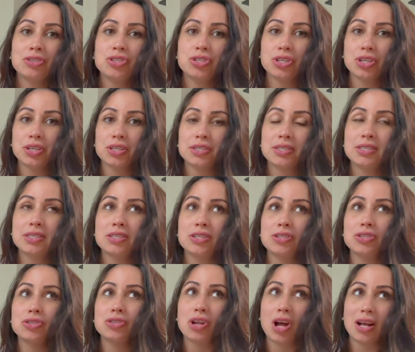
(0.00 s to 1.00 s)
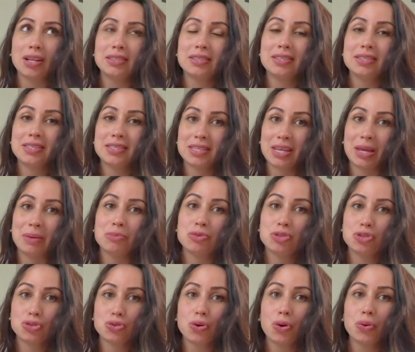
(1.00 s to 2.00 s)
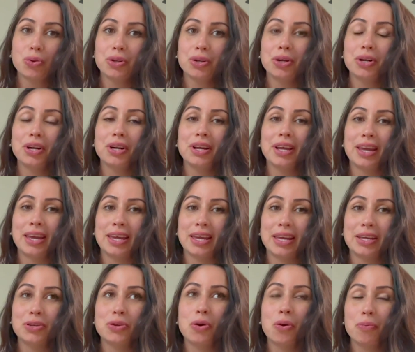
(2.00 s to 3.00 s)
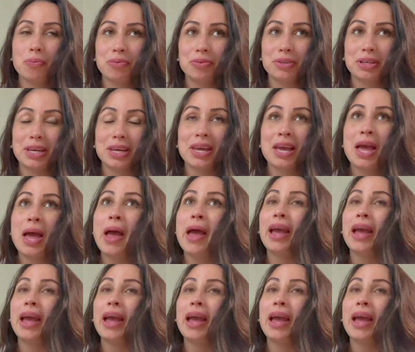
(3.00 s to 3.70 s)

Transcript: just not the same stroller and hopefully